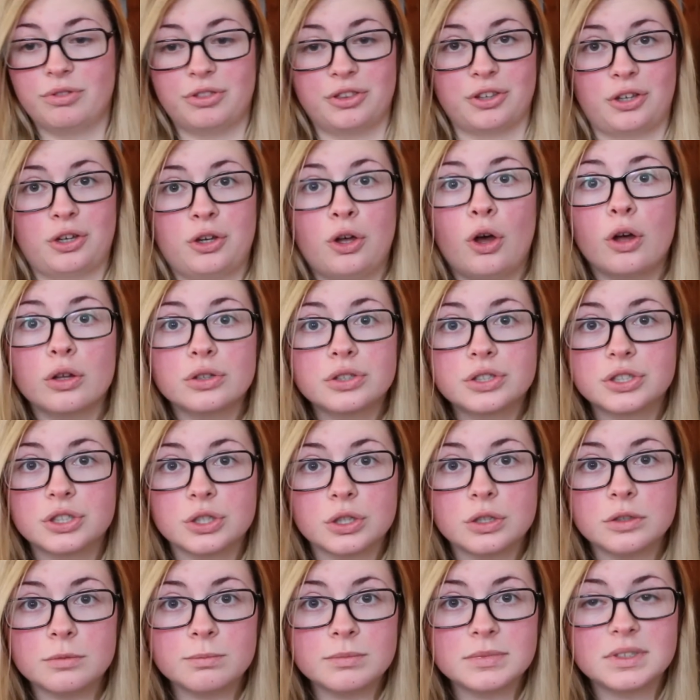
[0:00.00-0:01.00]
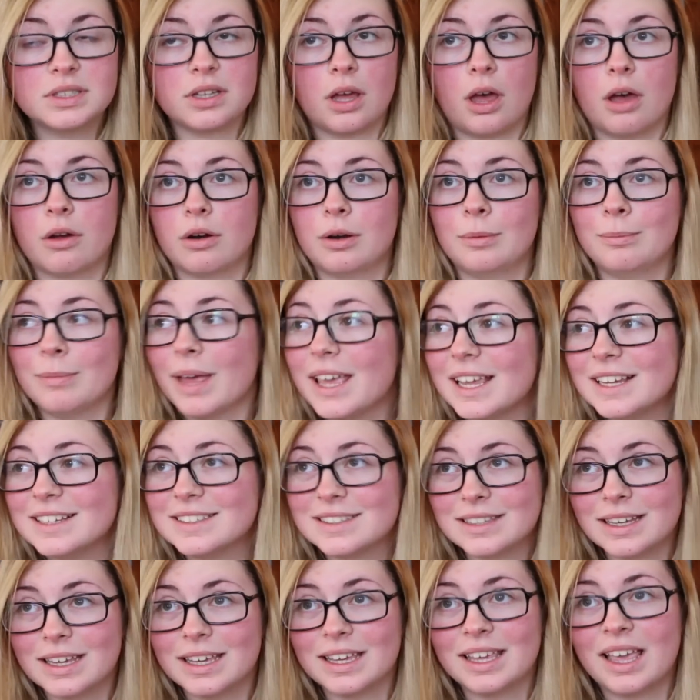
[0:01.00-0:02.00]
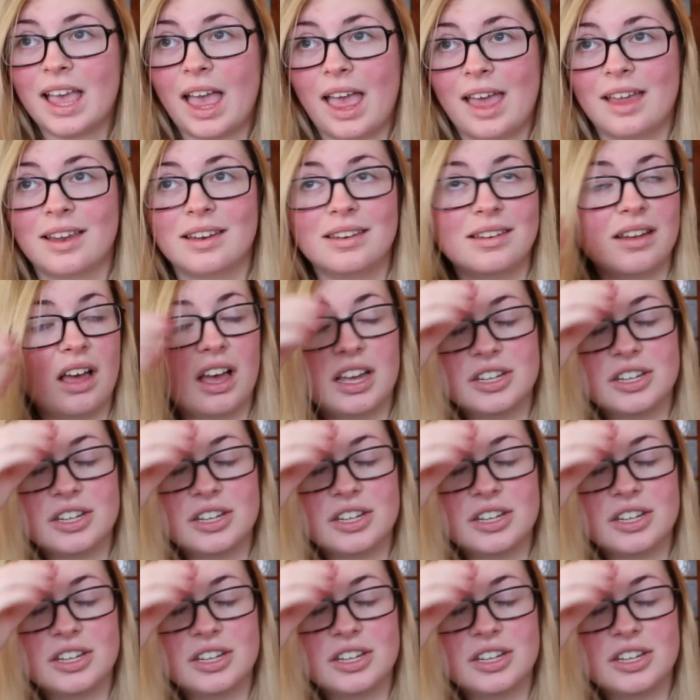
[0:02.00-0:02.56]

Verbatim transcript: the costumes are amazing and